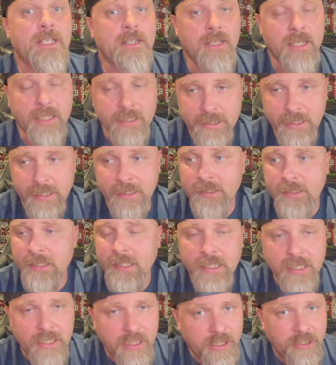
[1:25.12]
Again,
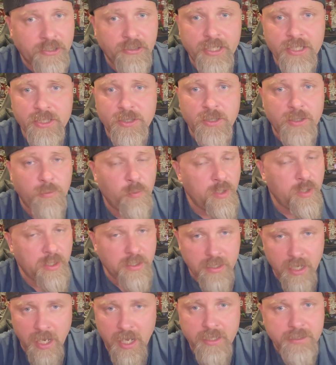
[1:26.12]
ignorance will
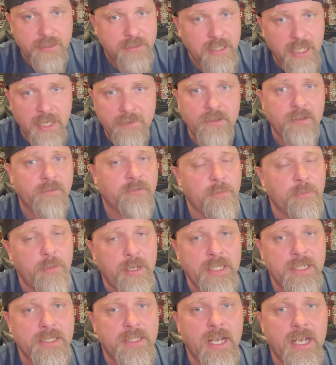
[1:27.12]
not save you from
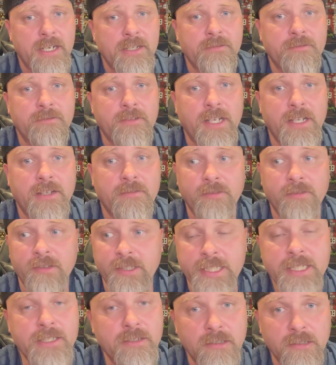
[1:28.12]
any kind of
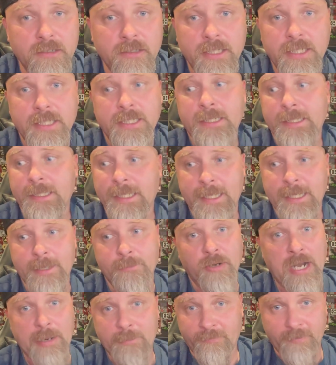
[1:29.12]
legal
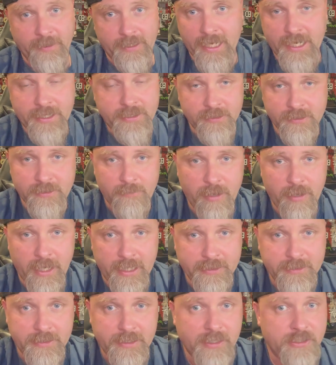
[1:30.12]
ramifications that might
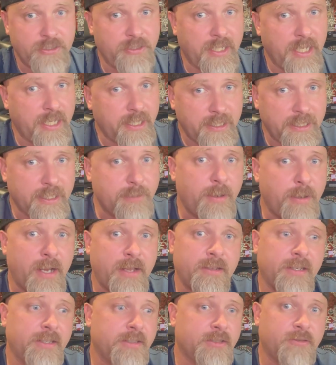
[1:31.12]
exist. You got to think
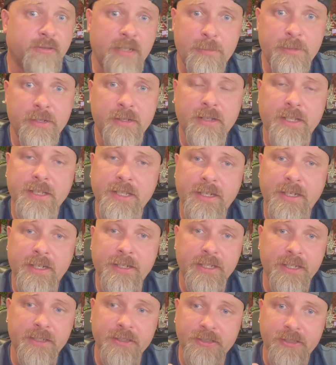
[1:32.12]
about there's criminal and then
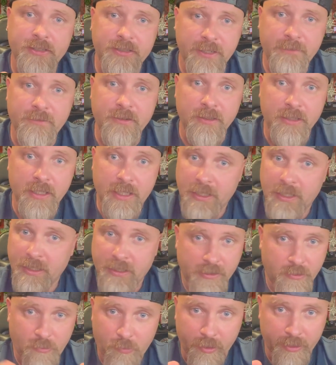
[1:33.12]
there's civil
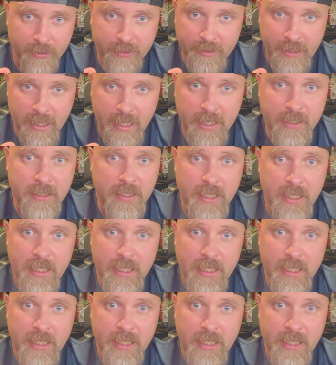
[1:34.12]
courts, okay?